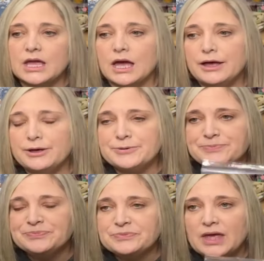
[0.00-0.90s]

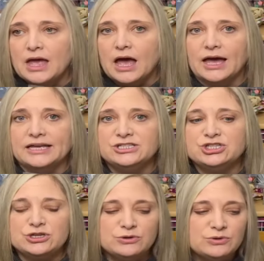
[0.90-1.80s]
I
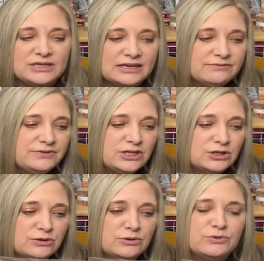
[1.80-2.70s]
do give
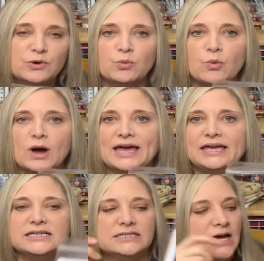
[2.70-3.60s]
you the
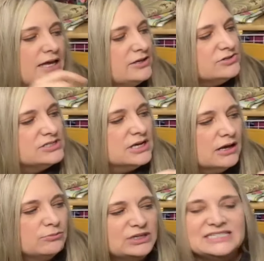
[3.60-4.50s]
white. I used,
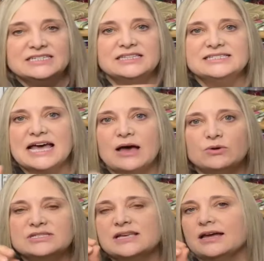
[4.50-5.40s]
when I did the
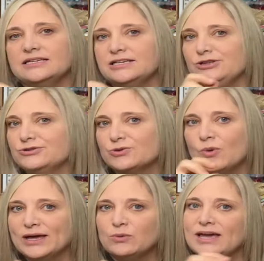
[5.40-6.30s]
towels, I didn't use a
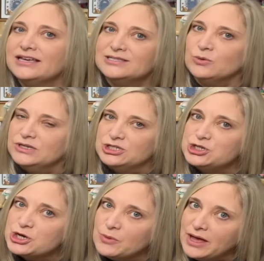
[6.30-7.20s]
white because it wouldn't
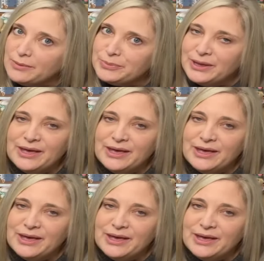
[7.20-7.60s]
show up.